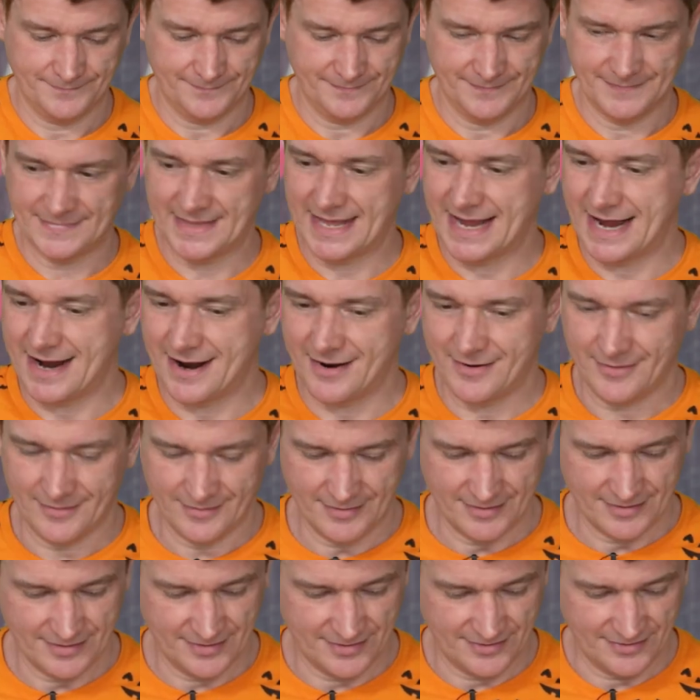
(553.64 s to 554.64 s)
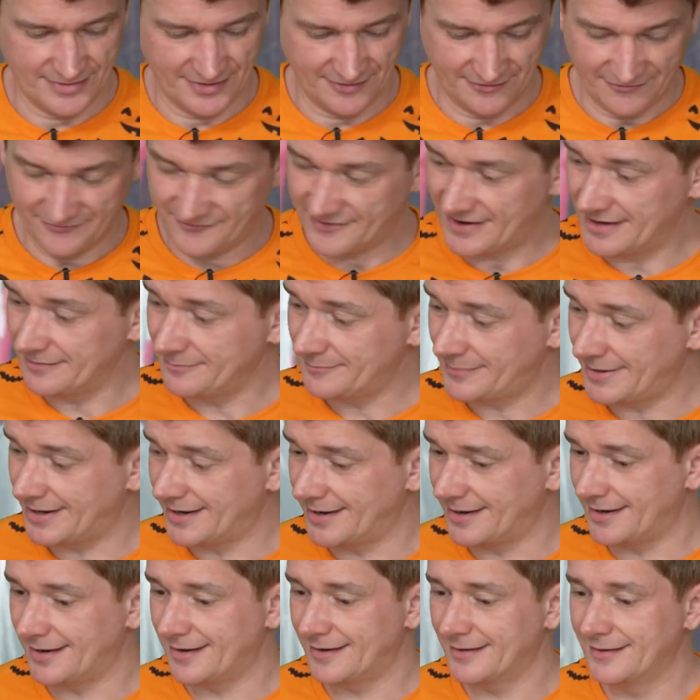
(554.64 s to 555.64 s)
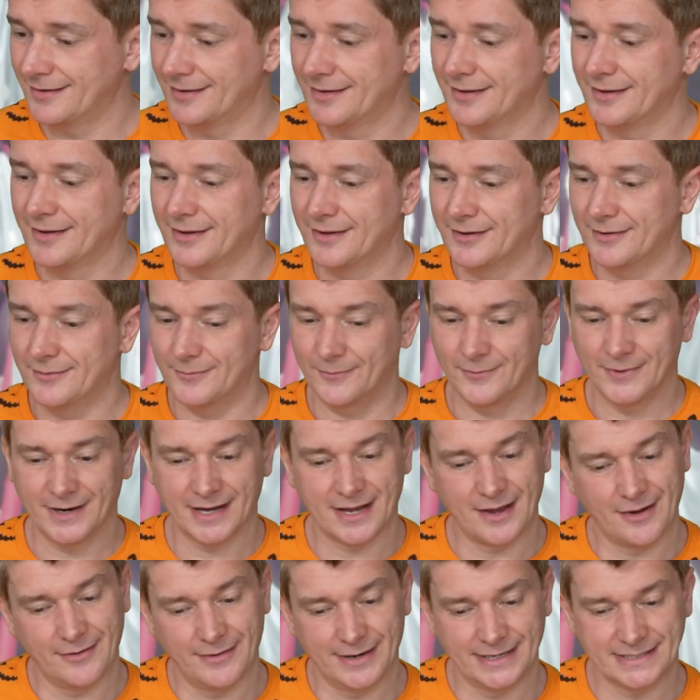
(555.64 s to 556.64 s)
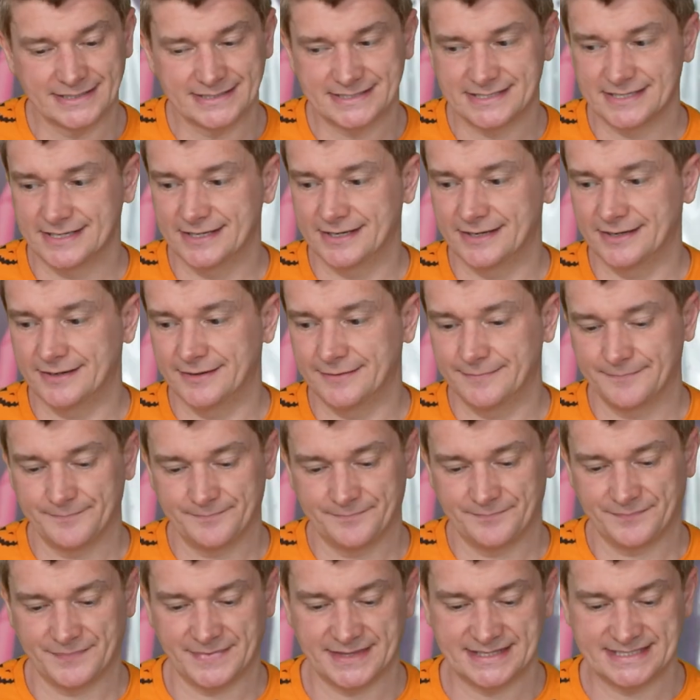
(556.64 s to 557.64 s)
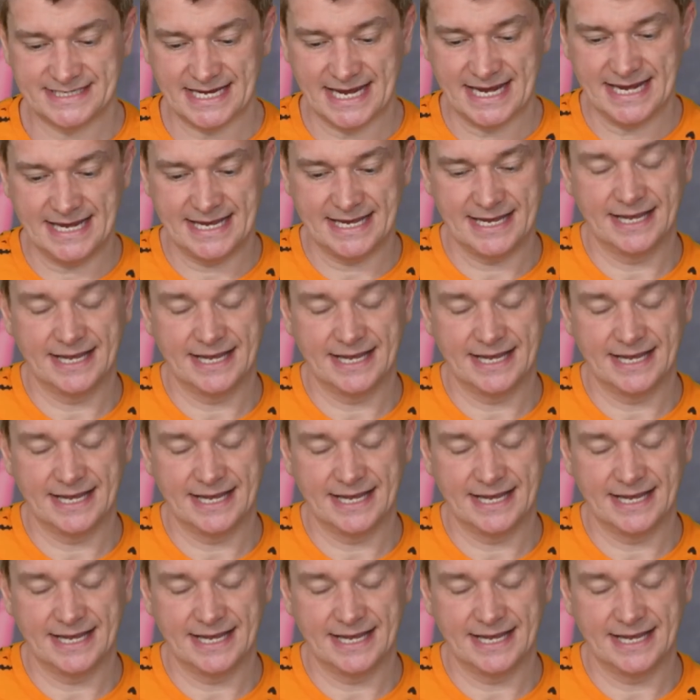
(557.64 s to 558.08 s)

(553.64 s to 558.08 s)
Now, the fun part, we're going to take